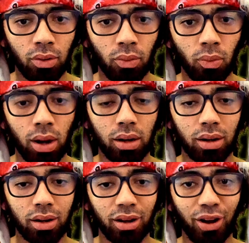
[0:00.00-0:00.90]
What?
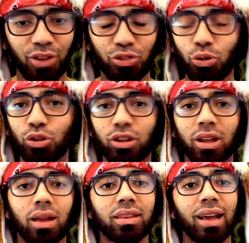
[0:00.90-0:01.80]
Dude,
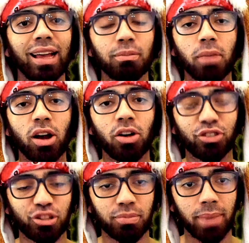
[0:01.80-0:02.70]
that mouth
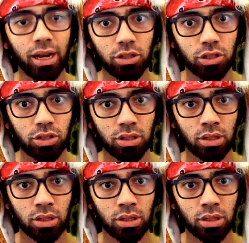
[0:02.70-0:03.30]
smells?